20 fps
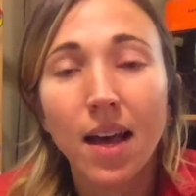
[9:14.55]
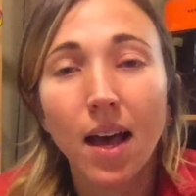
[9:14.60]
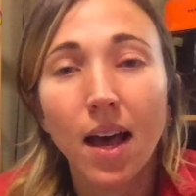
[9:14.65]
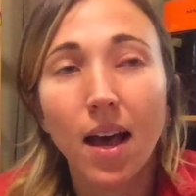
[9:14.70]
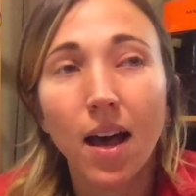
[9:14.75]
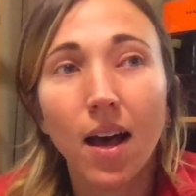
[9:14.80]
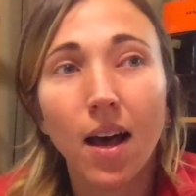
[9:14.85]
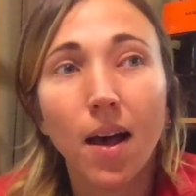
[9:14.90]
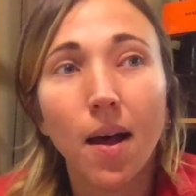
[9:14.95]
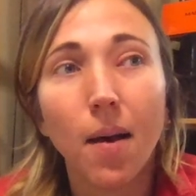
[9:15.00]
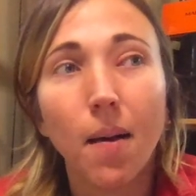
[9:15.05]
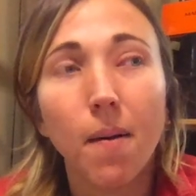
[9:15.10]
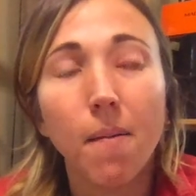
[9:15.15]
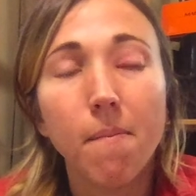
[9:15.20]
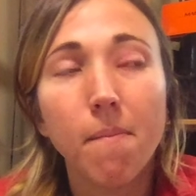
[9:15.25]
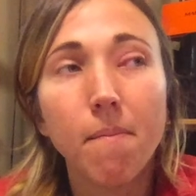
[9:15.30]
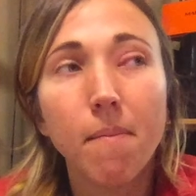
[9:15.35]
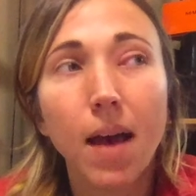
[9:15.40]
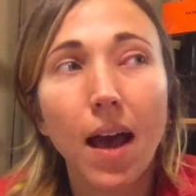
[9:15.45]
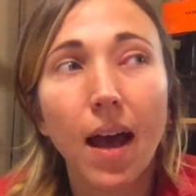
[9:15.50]

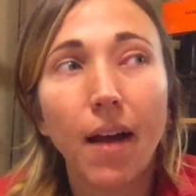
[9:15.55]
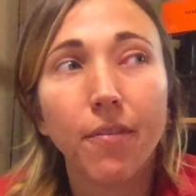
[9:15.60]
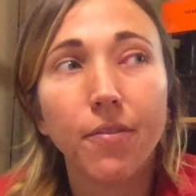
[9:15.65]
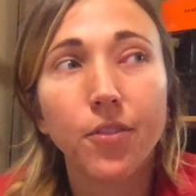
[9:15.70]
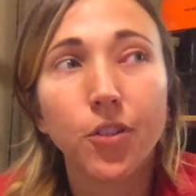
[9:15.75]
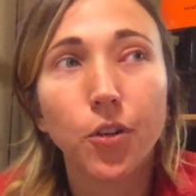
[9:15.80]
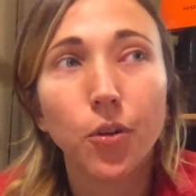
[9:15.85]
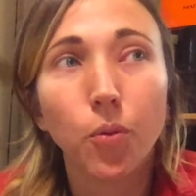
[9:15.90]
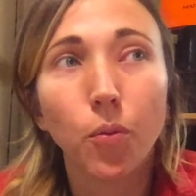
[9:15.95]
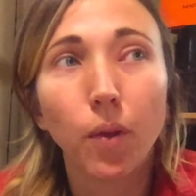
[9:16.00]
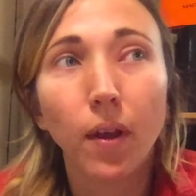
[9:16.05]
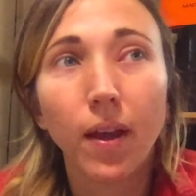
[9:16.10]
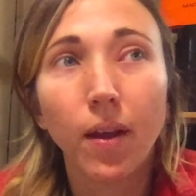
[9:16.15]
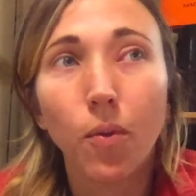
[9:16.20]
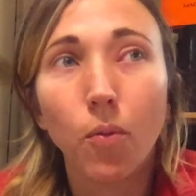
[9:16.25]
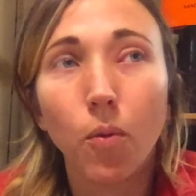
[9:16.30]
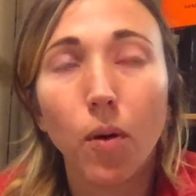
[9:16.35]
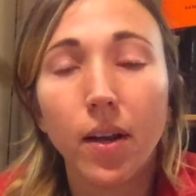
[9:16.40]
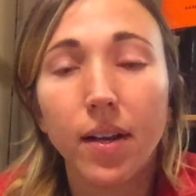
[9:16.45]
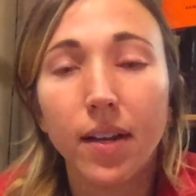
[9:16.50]
After like
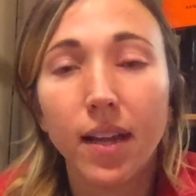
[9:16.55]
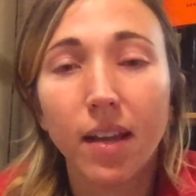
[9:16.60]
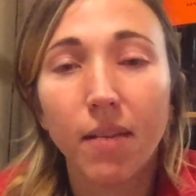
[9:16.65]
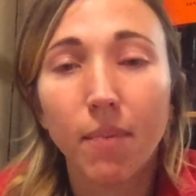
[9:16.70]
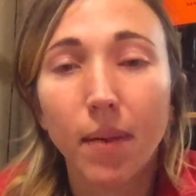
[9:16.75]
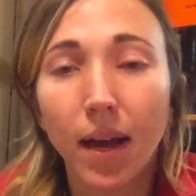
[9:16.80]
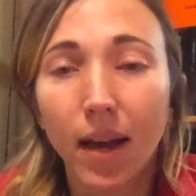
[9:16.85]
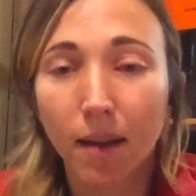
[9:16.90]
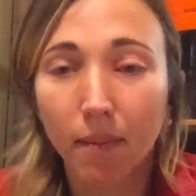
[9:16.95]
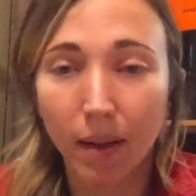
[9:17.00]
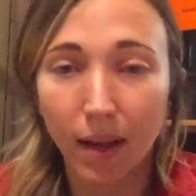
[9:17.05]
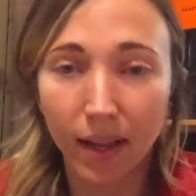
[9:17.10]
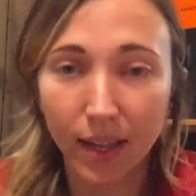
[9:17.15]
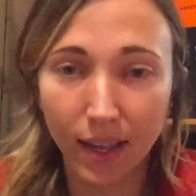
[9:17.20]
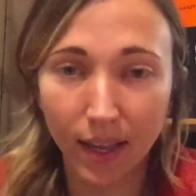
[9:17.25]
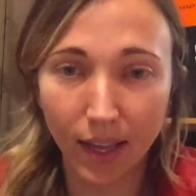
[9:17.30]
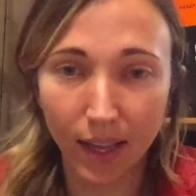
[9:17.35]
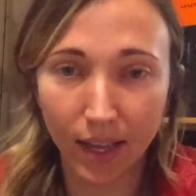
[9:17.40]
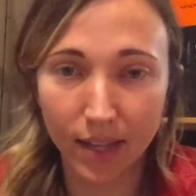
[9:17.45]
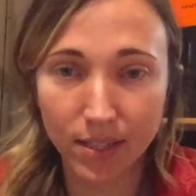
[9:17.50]
one day of
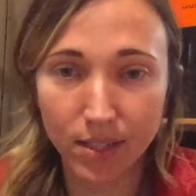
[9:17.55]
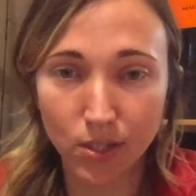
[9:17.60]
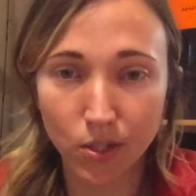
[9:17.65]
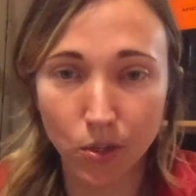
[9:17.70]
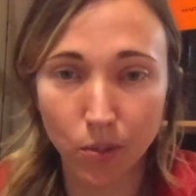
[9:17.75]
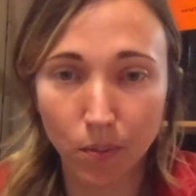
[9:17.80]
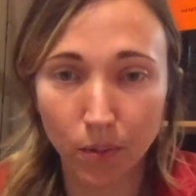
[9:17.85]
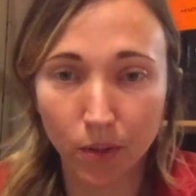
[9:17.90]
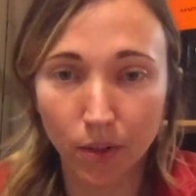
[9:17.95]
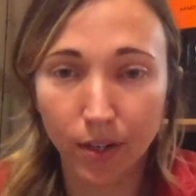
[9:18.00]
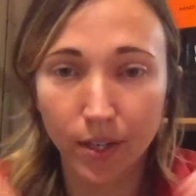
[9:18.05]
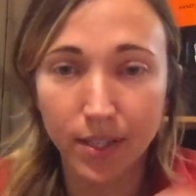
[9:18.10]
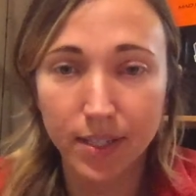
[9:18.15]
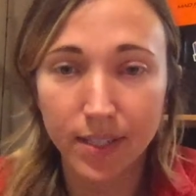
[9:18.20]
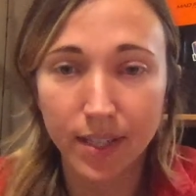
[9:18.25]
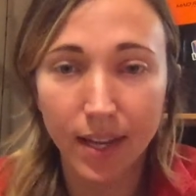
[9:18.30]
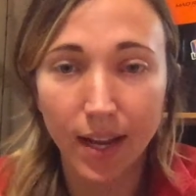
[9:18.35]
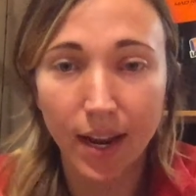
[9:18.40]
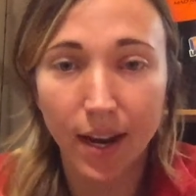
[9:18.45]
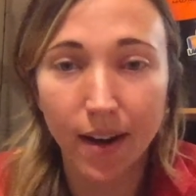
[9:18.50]
backpacking, I get super
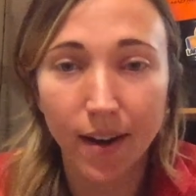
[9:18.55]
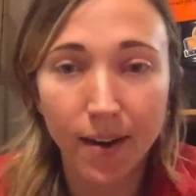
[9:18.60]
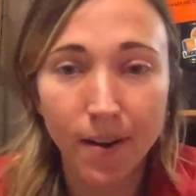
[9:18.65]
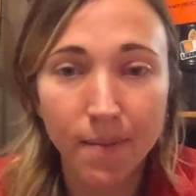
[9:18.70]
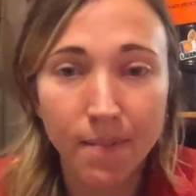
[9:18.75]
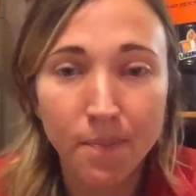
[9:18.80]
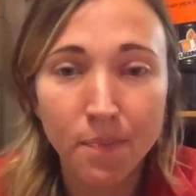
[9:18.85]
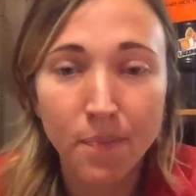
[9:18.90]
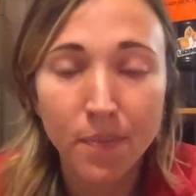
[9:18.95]
greasy hair.